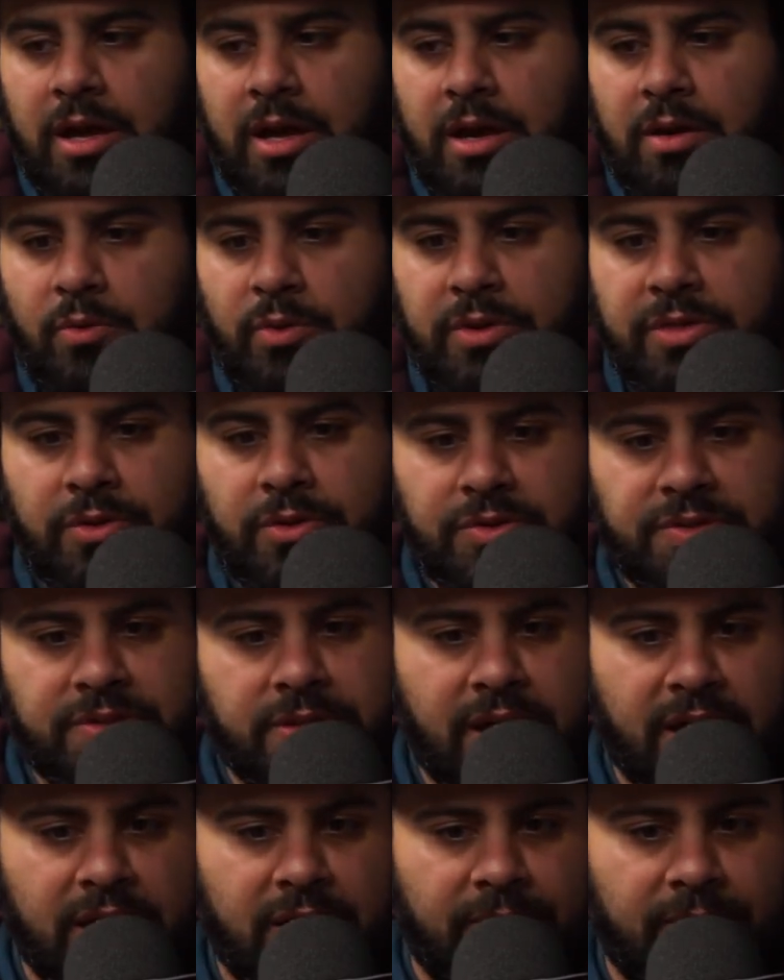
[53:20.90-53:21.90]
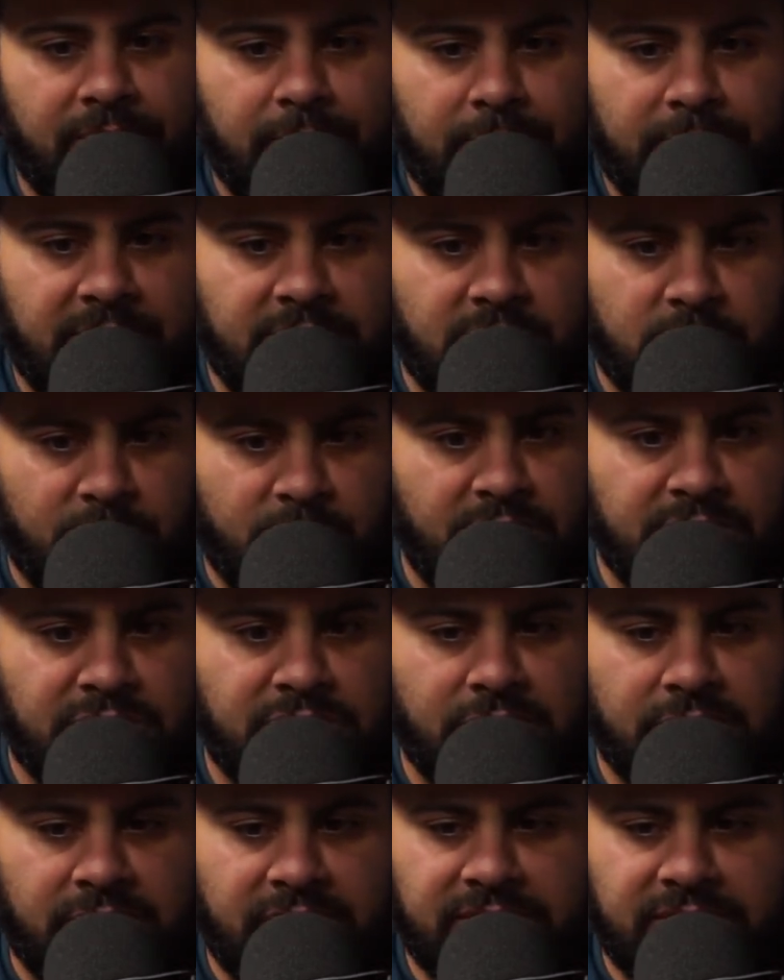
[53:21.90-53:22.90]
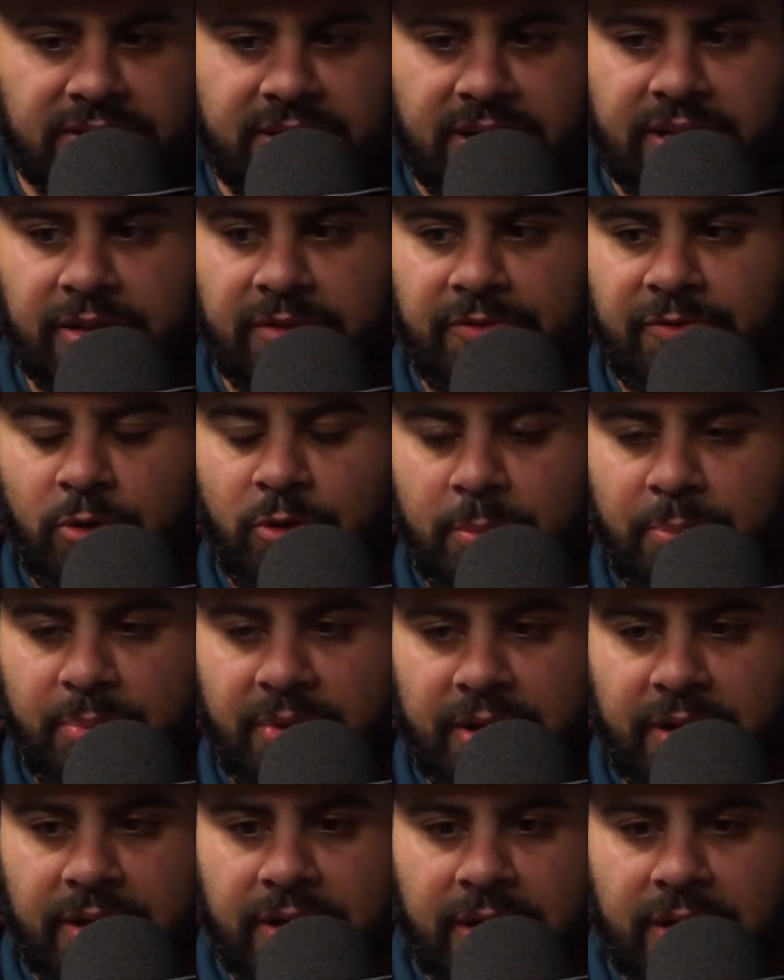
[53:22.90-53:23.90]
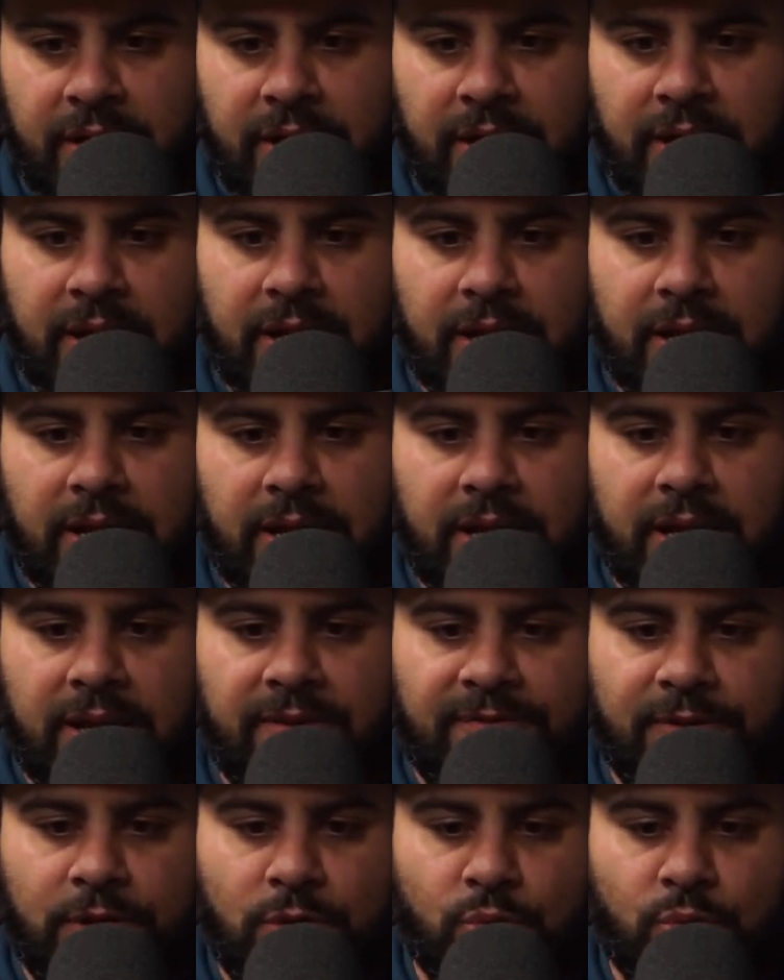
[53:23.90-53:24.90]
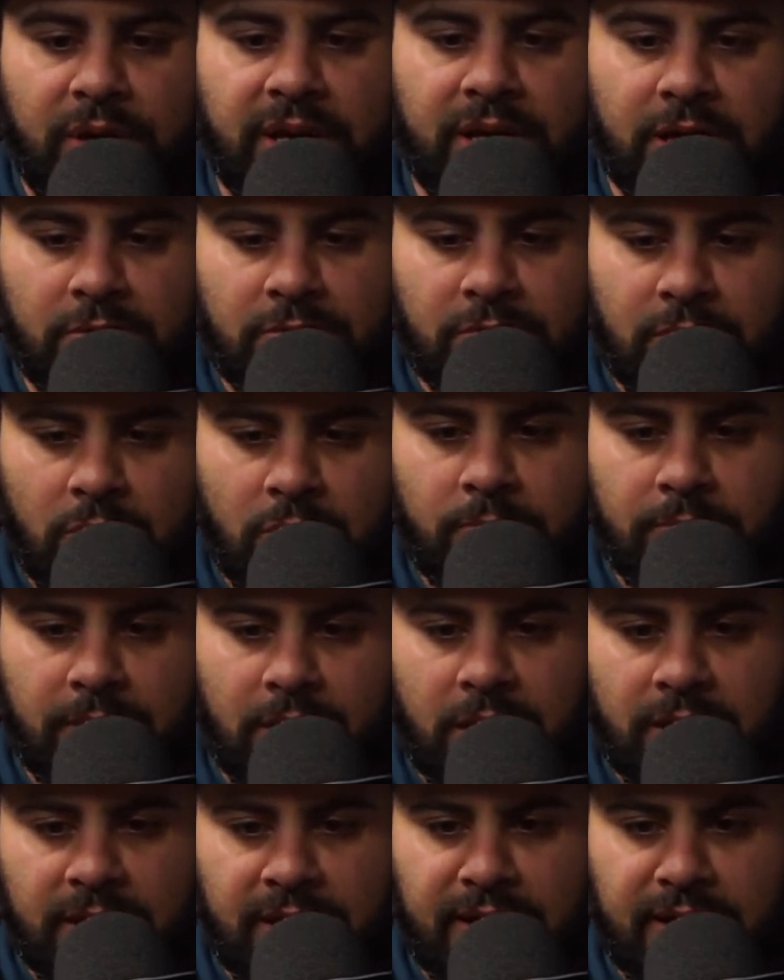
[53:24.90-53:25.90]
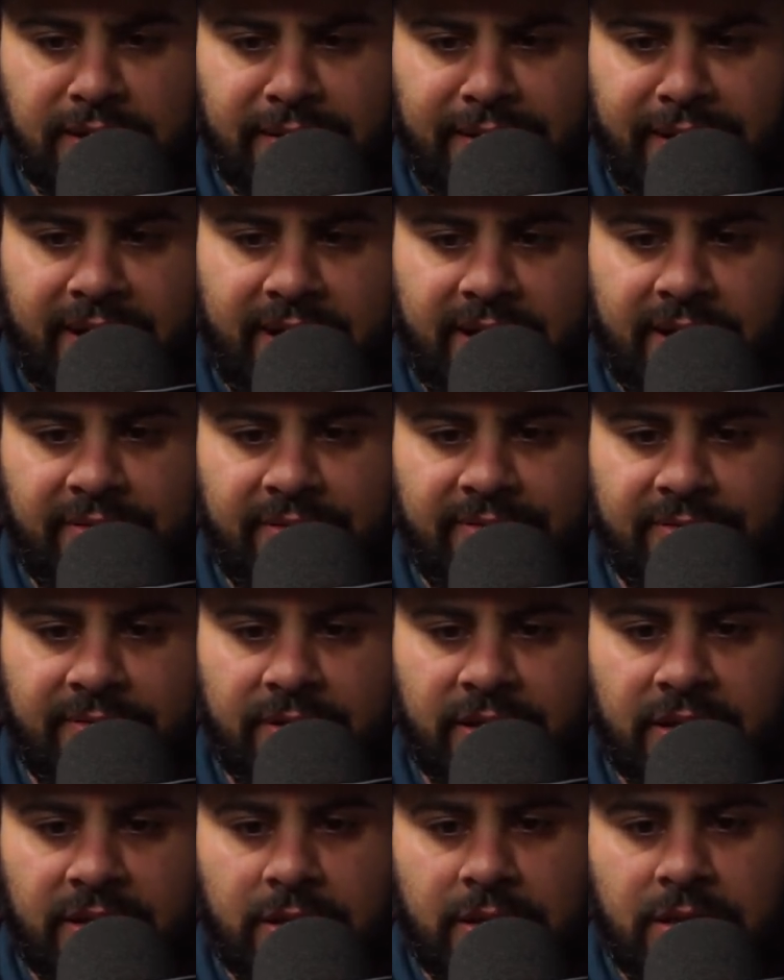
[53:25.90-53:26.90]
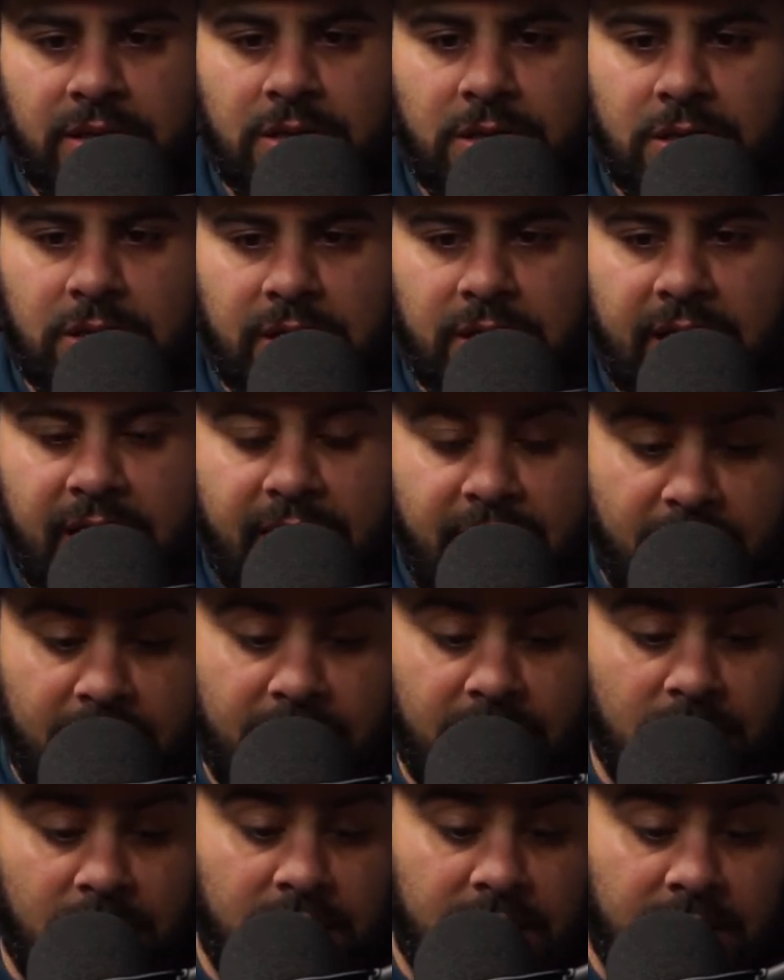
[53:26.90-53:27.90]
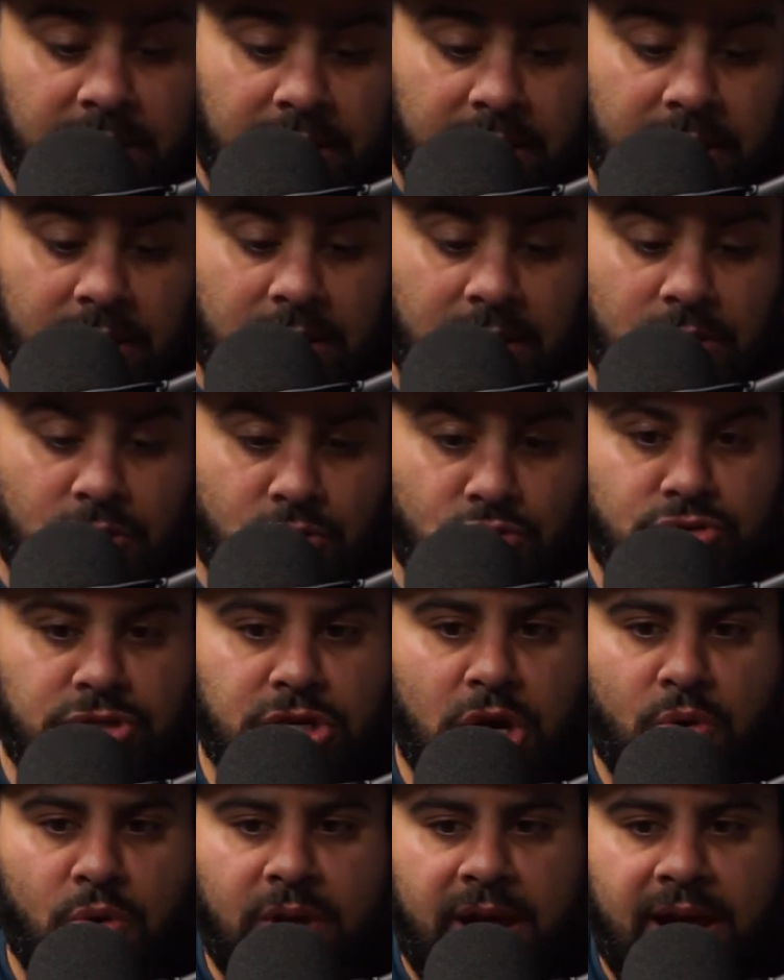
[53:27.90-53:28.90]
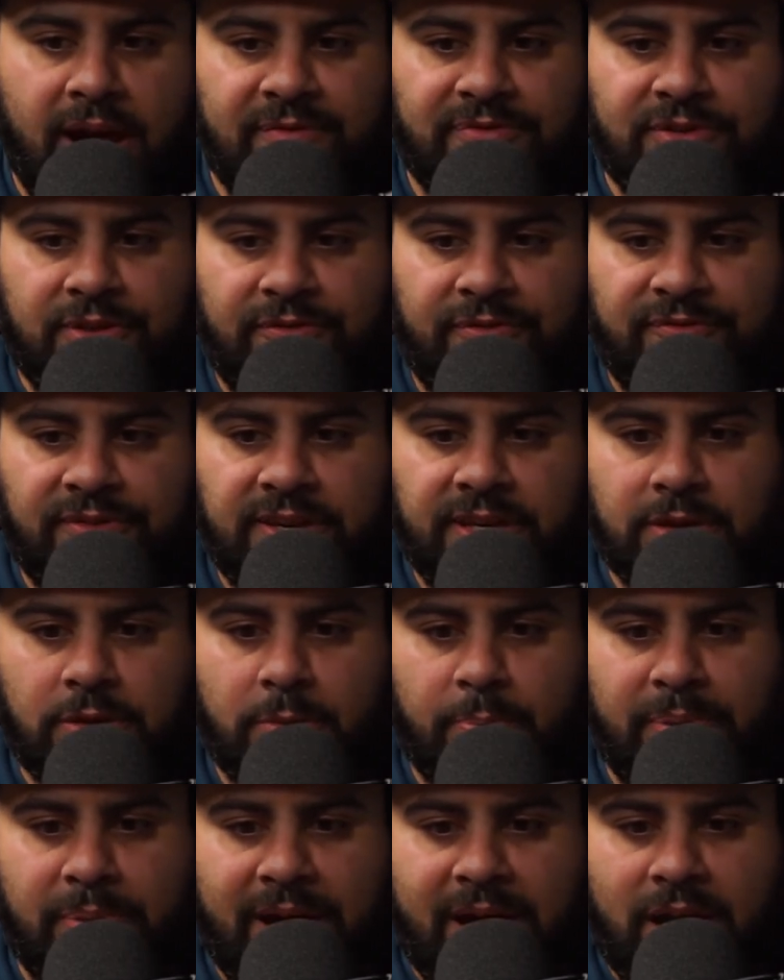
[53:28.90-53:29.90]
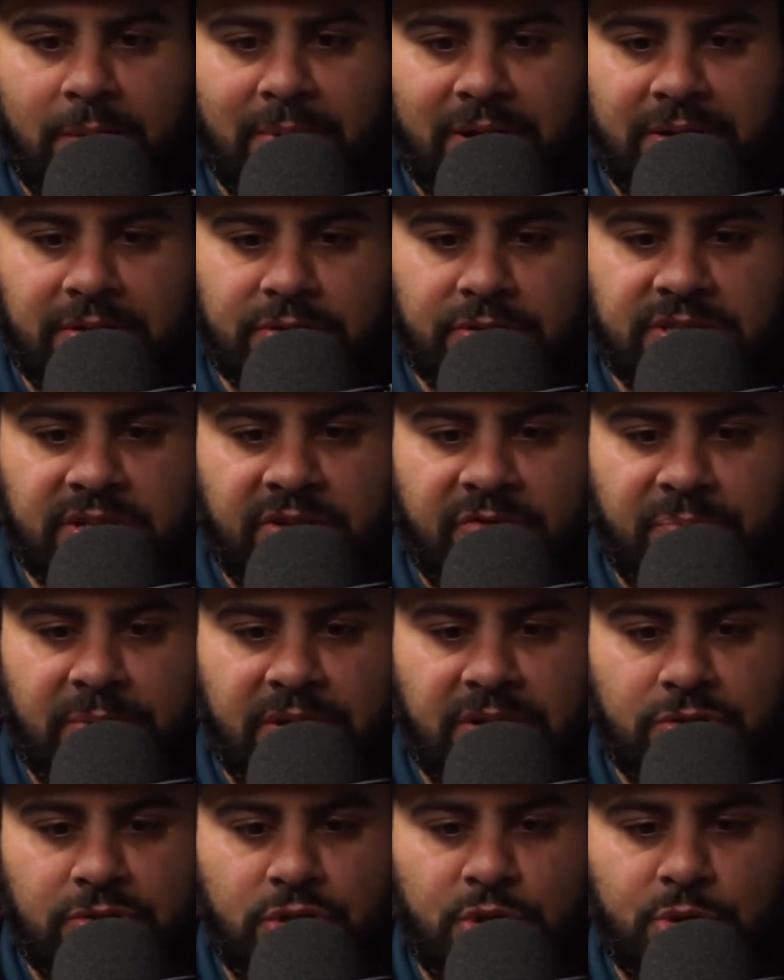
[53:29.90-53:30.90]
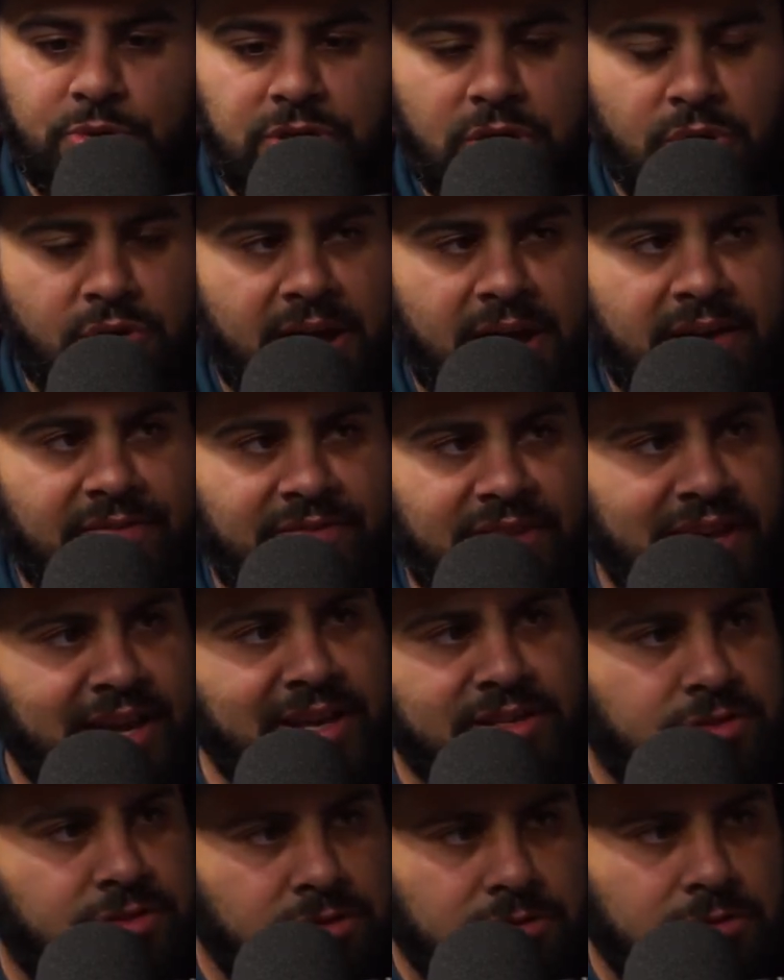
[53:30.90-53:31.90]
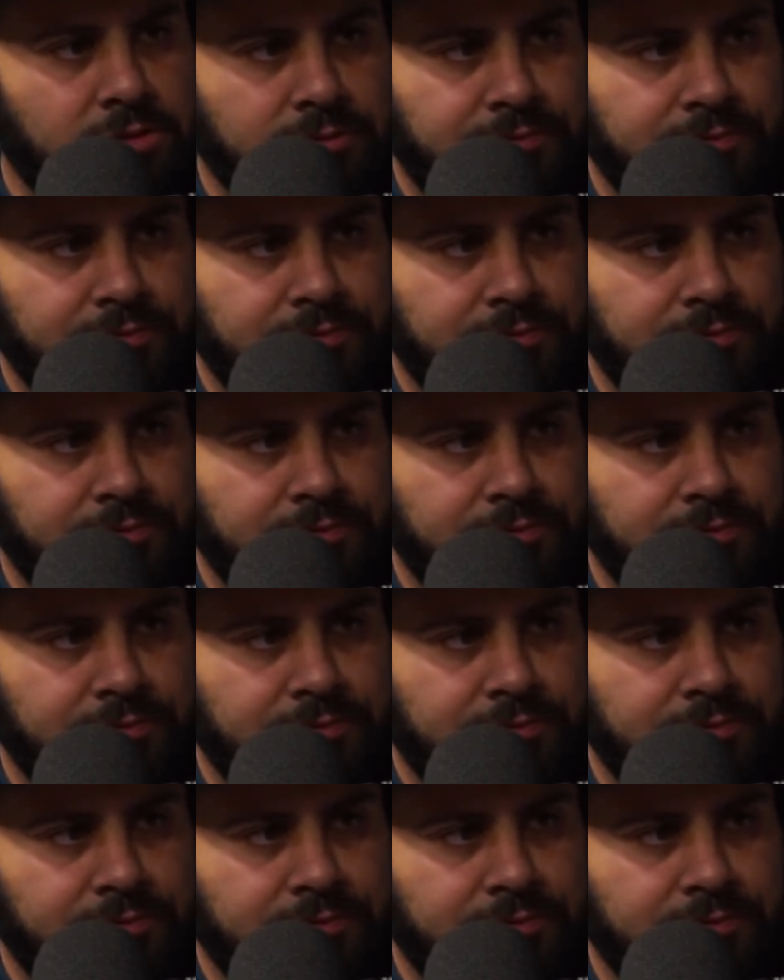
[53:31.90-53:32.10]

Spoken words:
with those kind of inspirational things that I look for. But if you hit a roadblock in life, you don't have to feel bad about yourself because you don't have the answer.